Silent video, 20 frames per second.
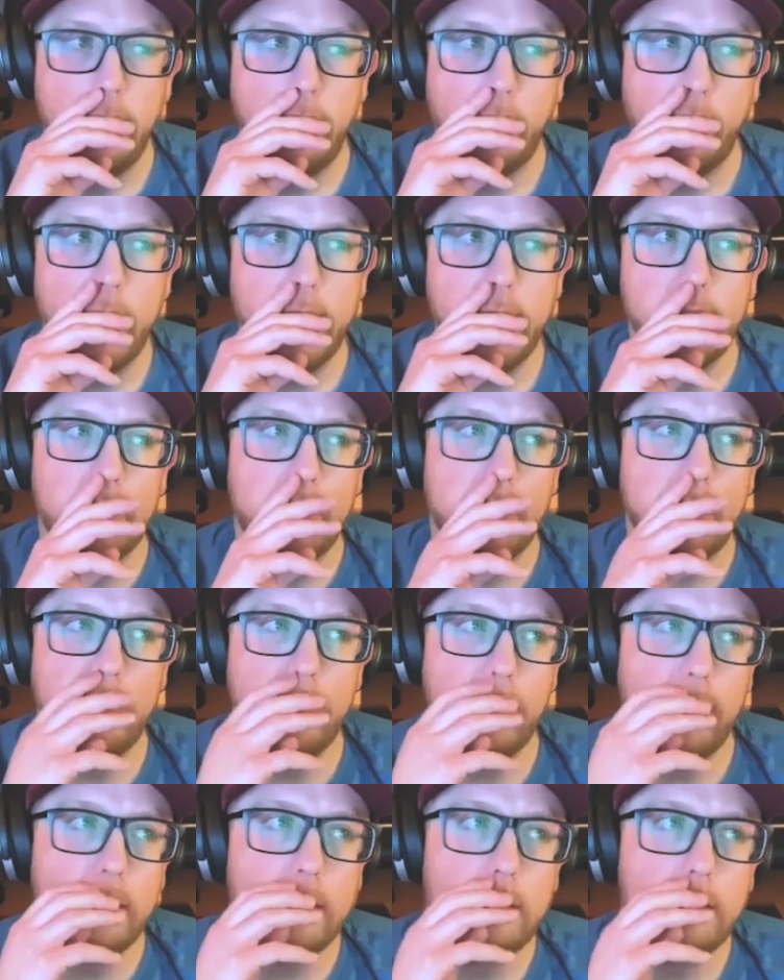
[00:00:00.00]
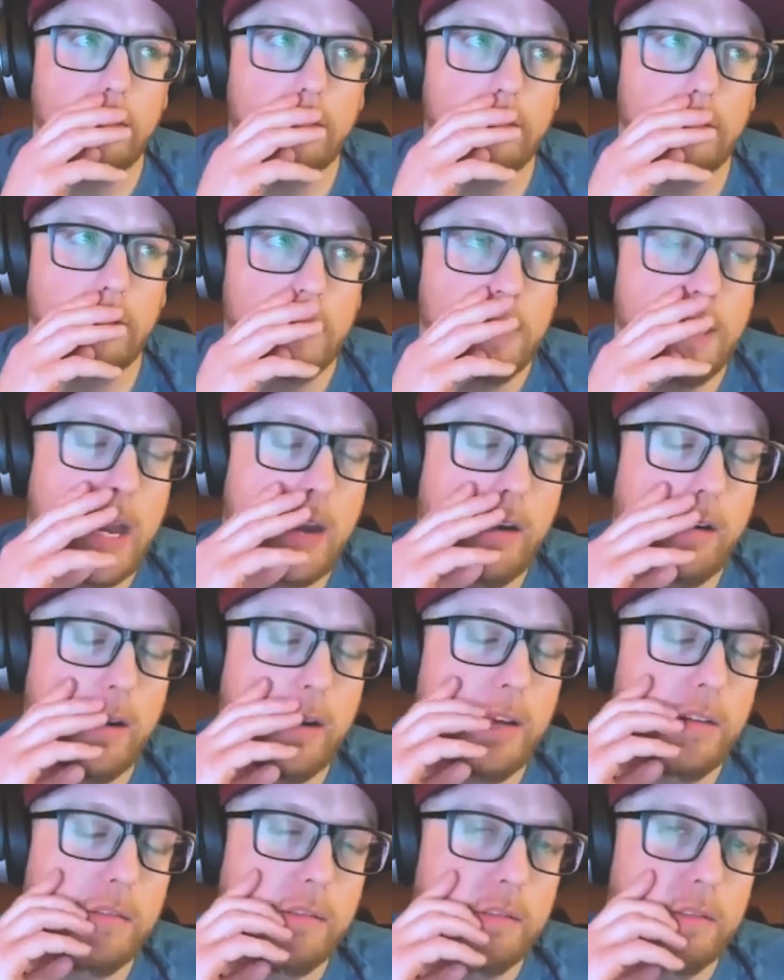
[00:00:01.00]
Run us through this
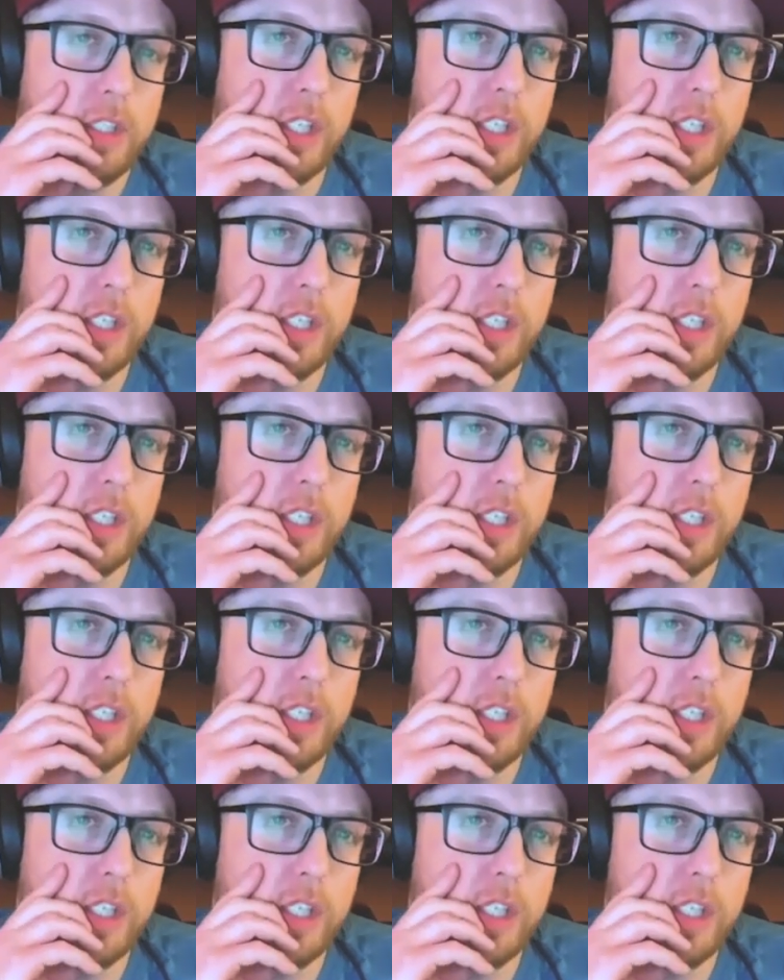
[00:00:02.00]
narrative,